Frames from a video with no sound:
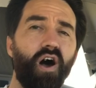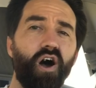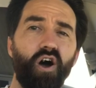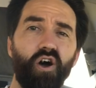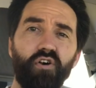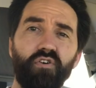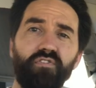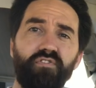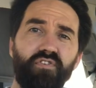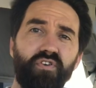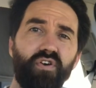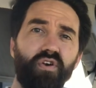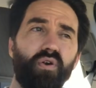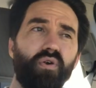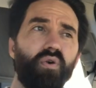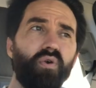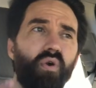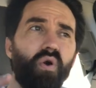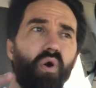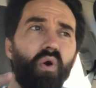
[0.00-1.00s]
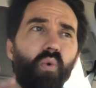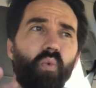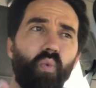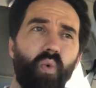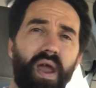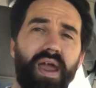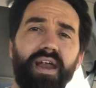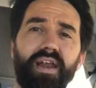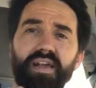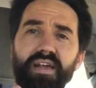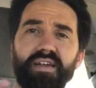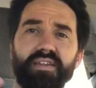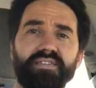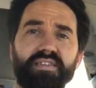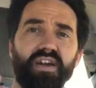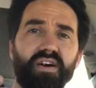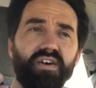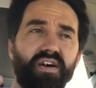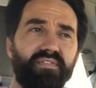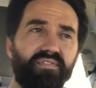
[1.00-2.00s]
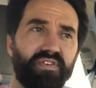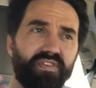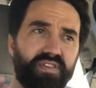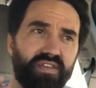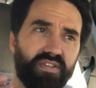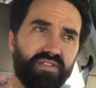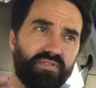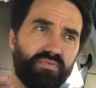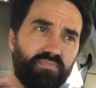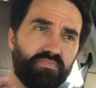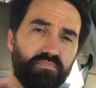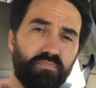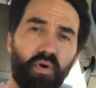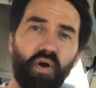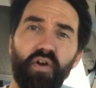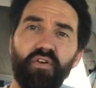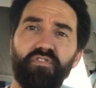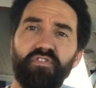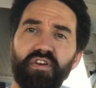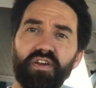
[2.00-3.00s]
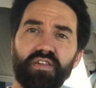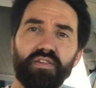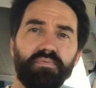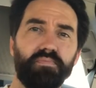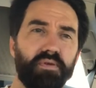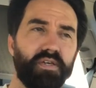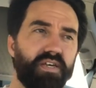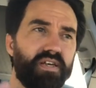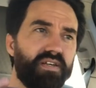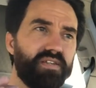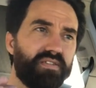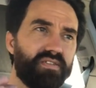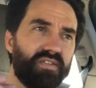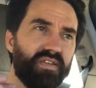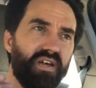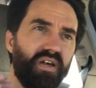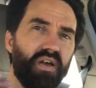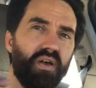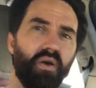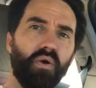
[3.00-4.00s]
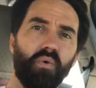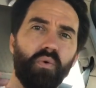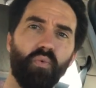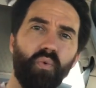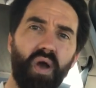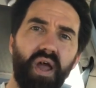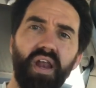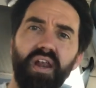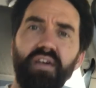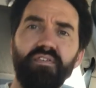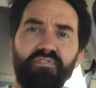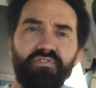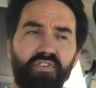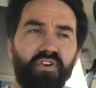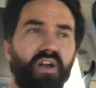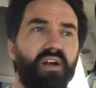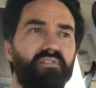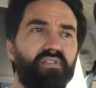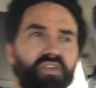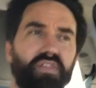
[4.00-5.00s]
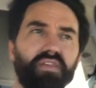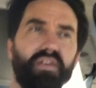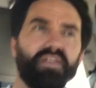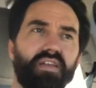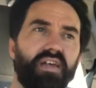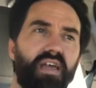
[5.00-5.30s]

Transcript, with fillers: over waiting till everything's perfect, because waiting for everything to